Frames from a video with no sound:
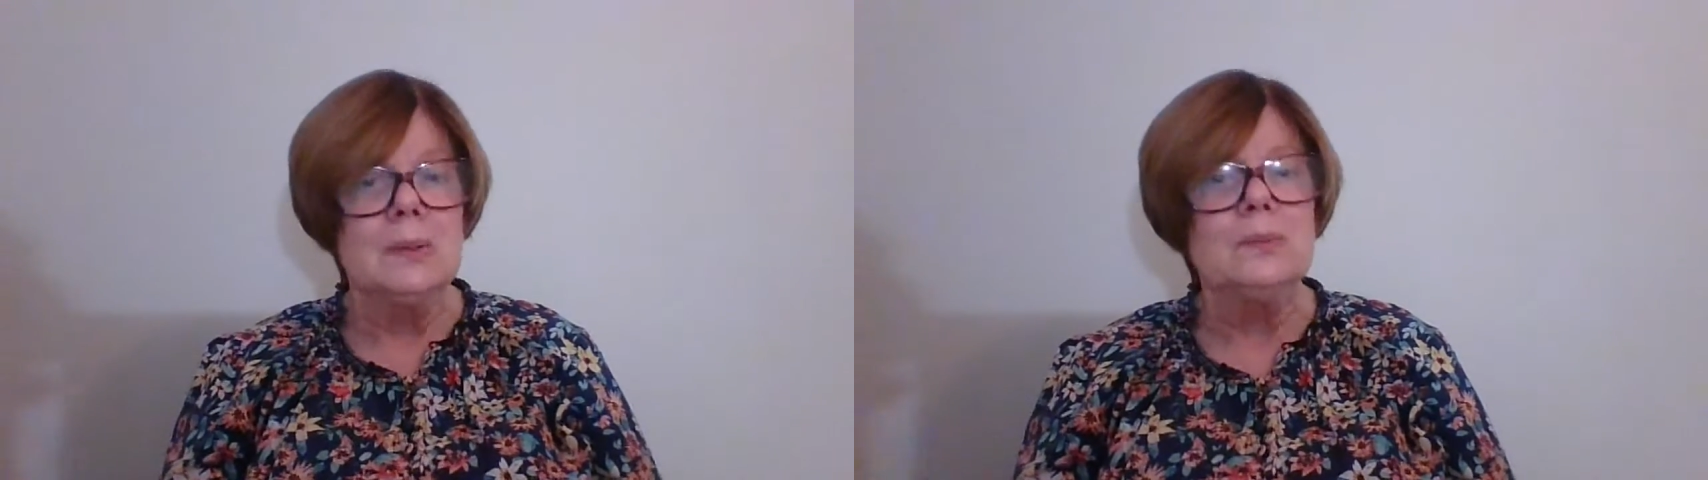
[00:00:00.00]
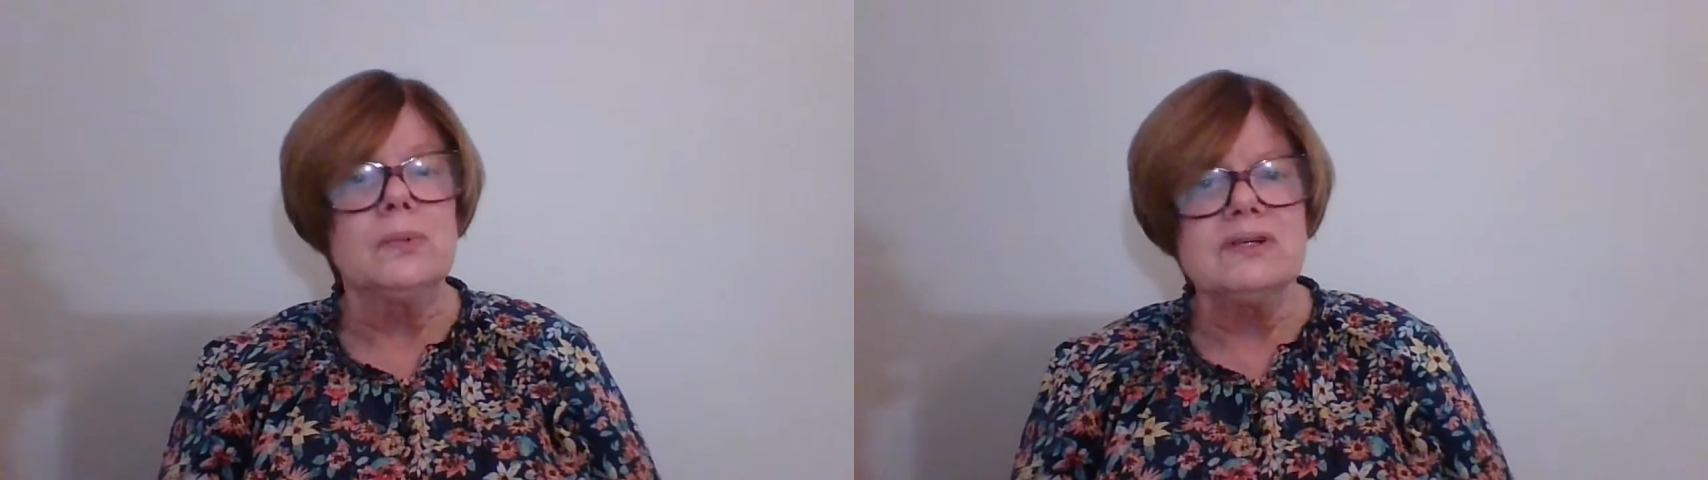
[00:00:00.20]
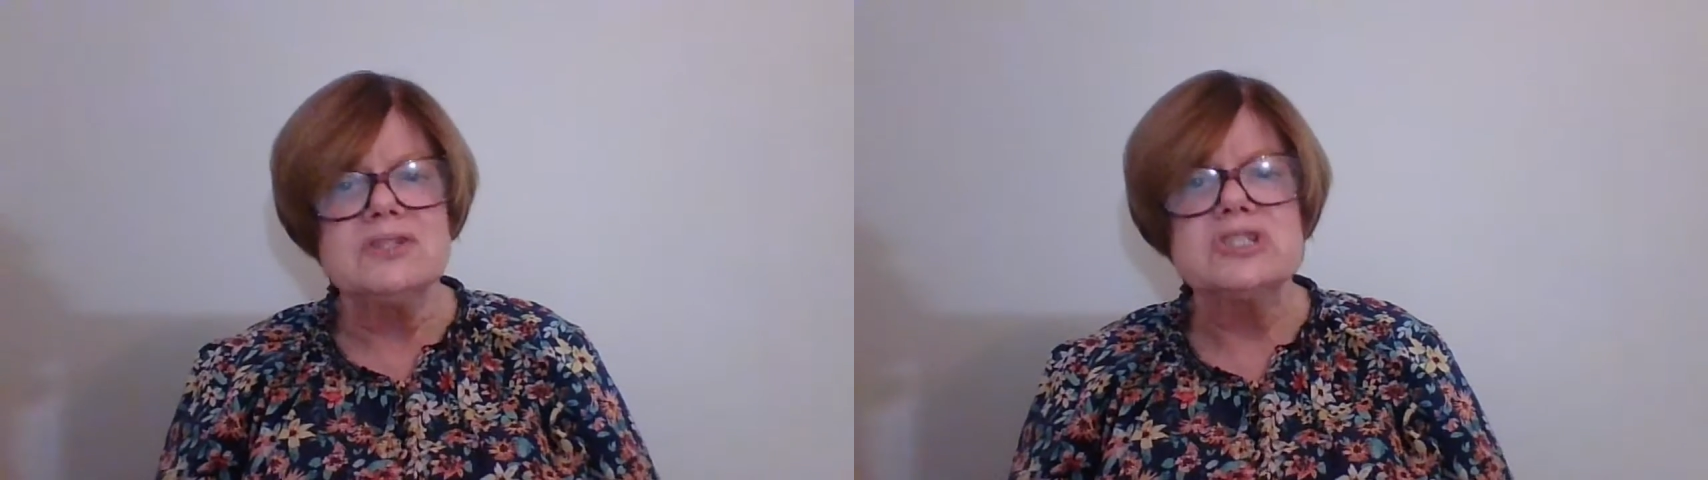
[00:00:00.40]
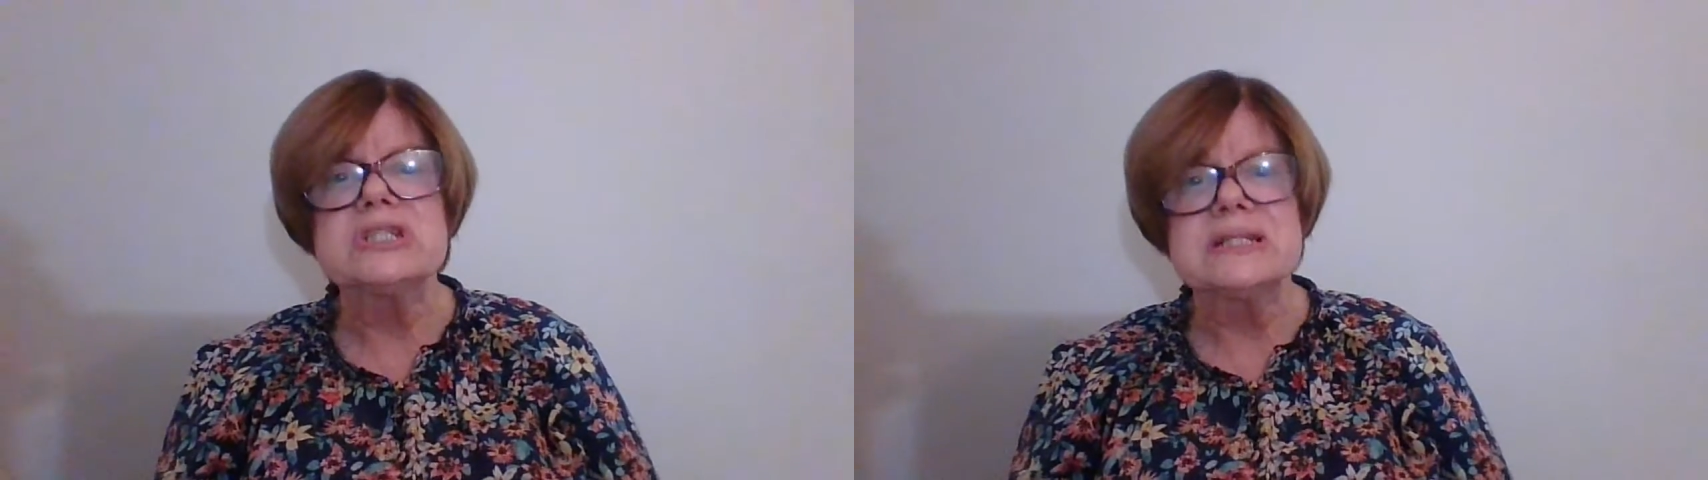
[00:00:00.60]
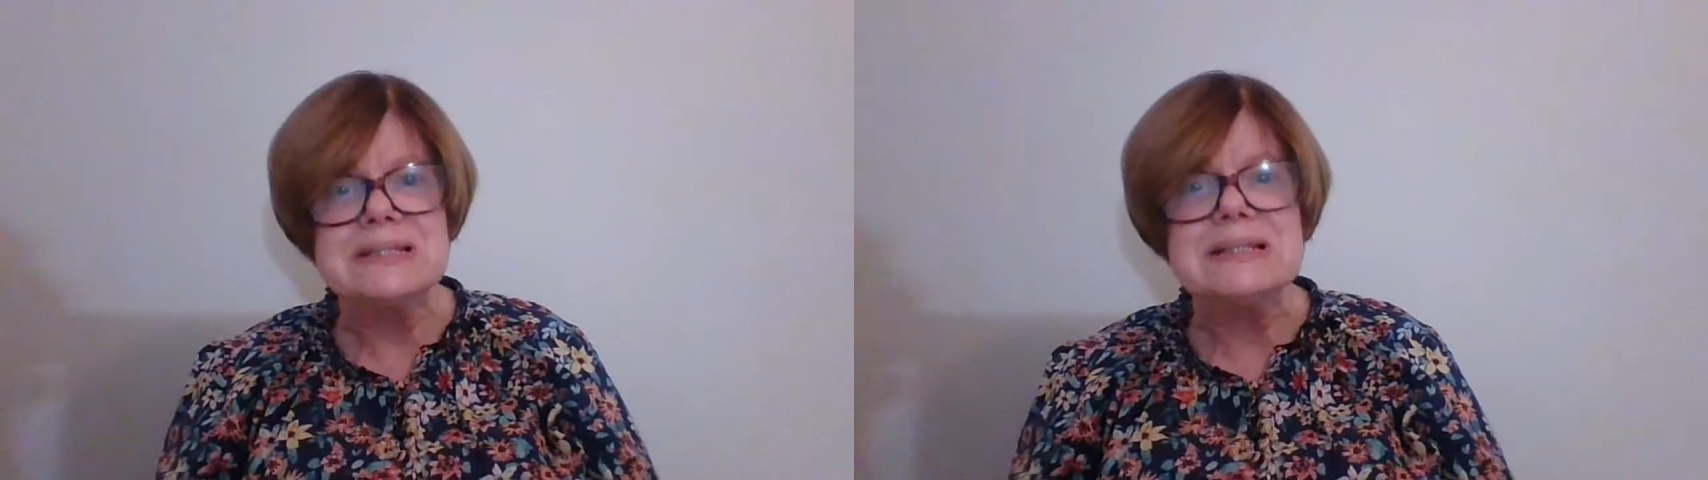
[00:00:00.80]
we'll
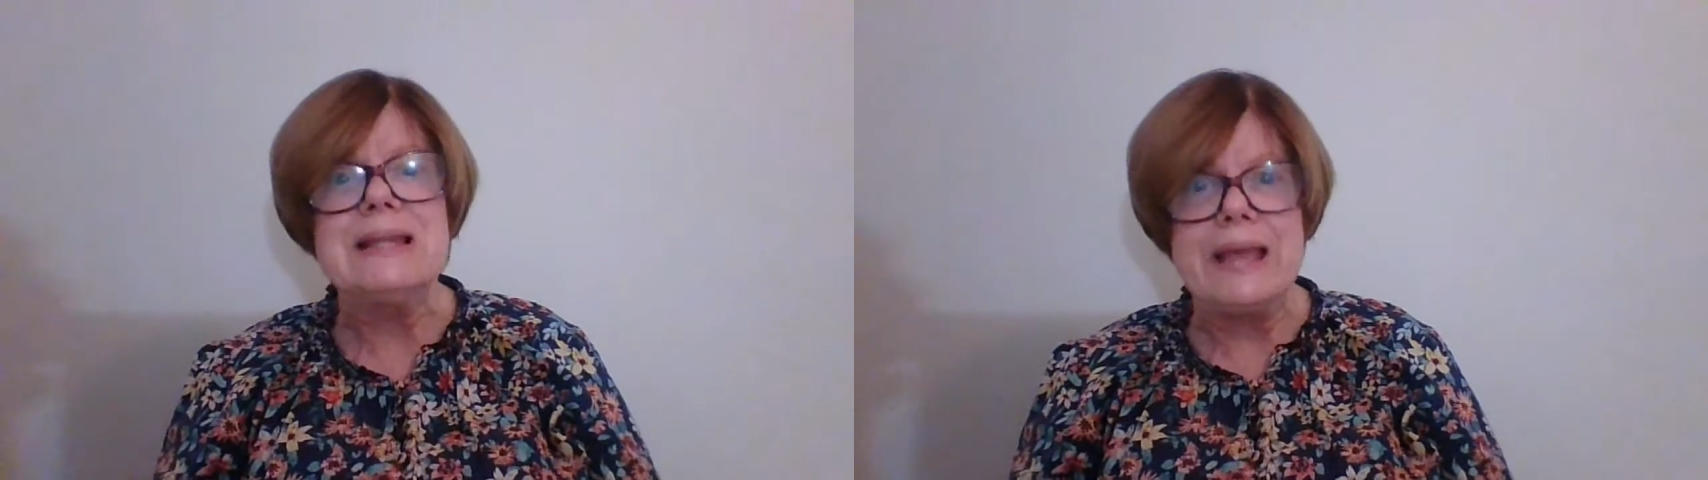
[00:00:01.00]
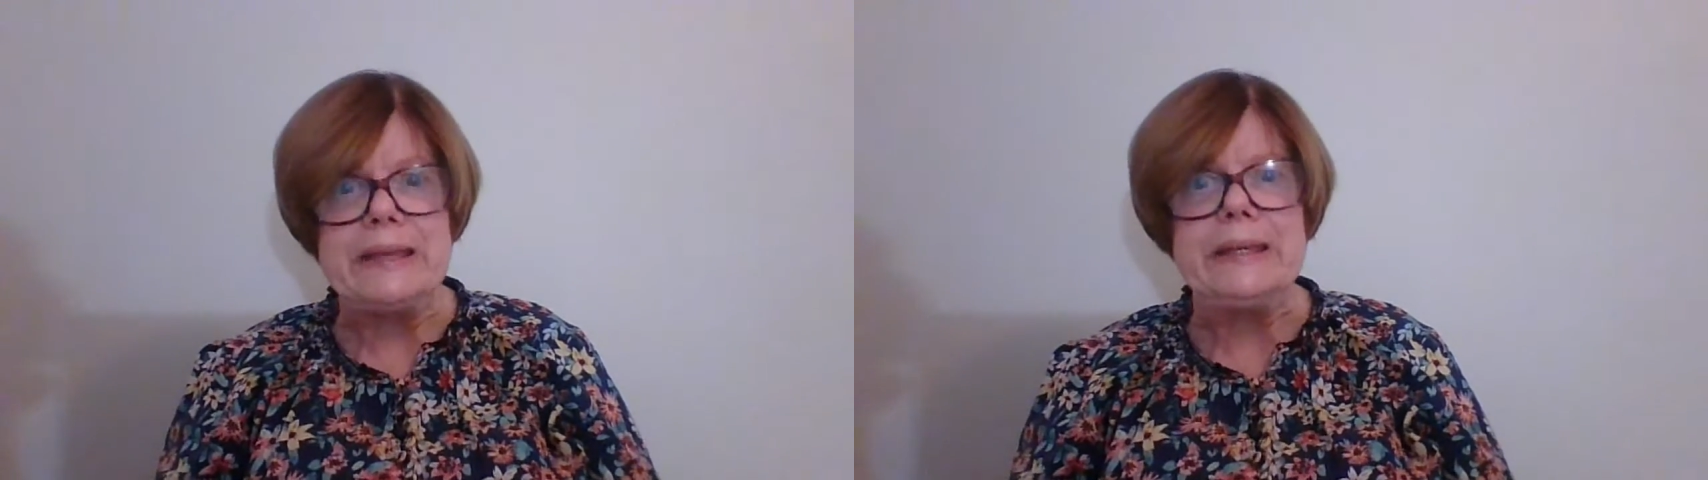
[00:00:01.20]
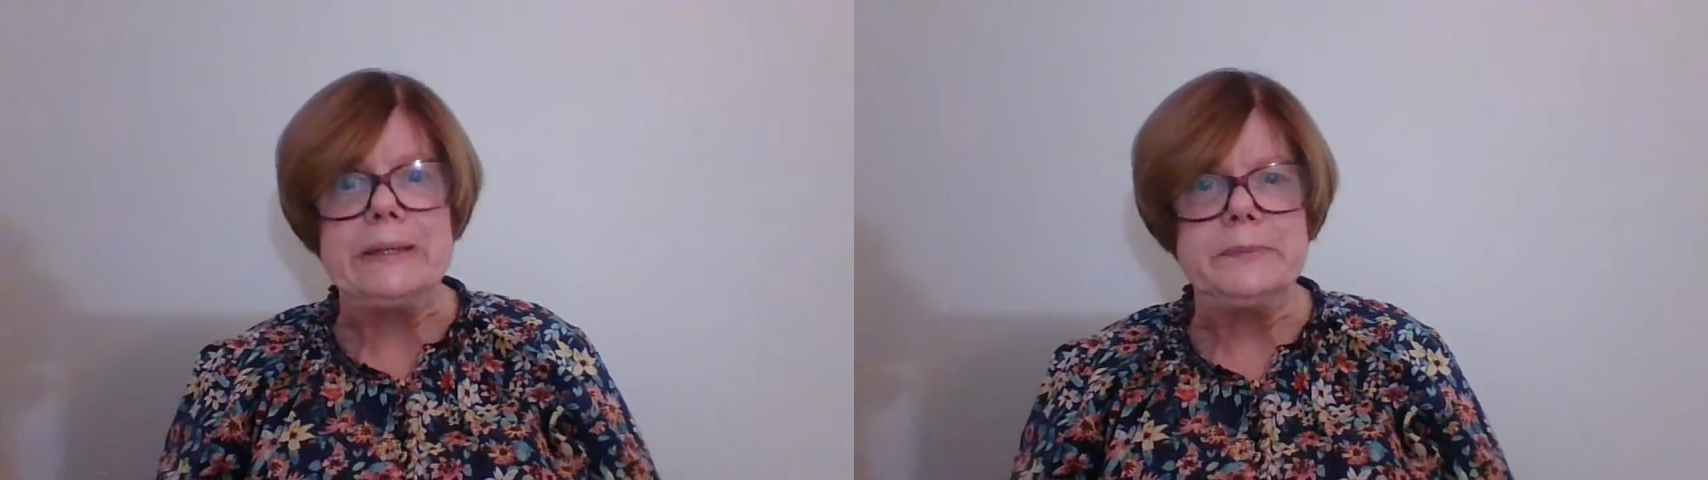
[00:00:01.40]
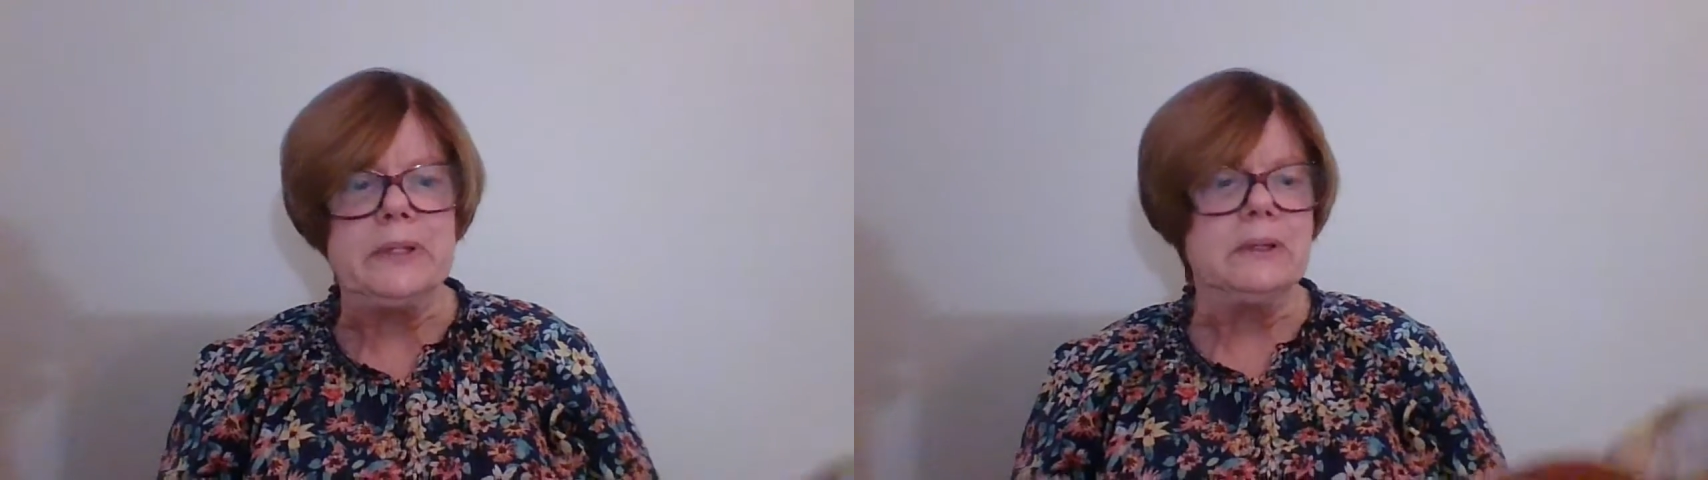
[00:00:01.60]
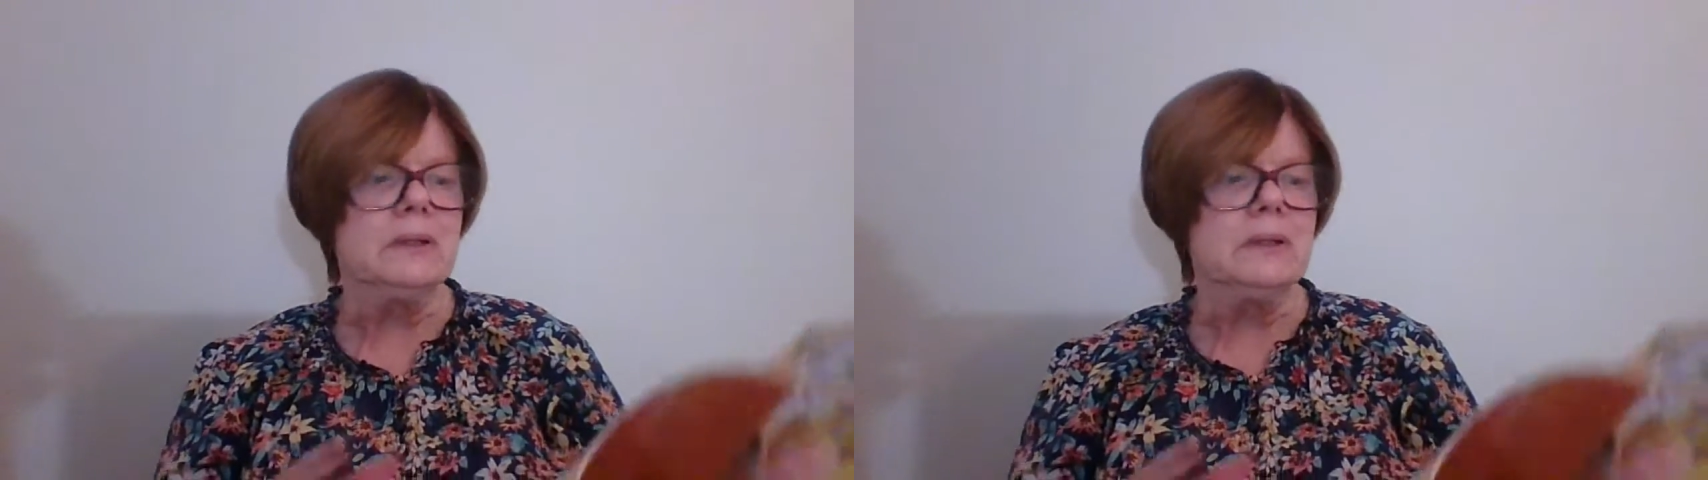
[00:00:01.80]
just let him.